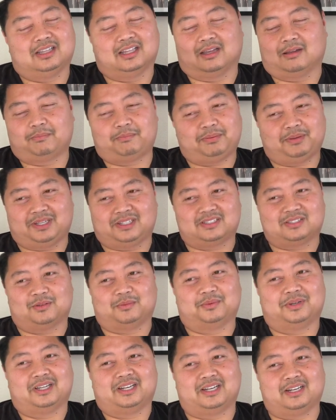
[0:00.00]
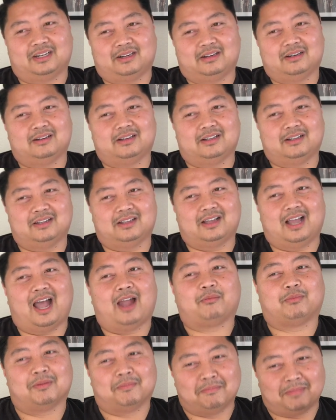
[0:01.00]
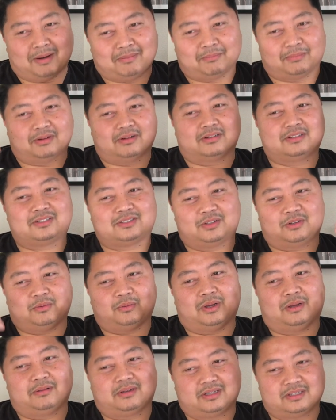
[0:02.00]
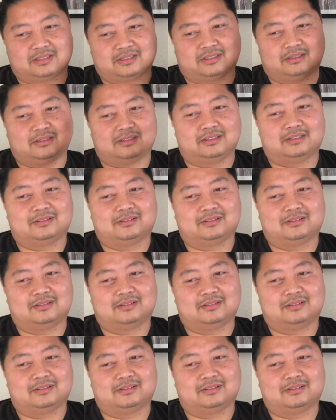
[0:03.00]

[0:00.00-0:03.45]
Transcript: the pizza one, I remember so well because it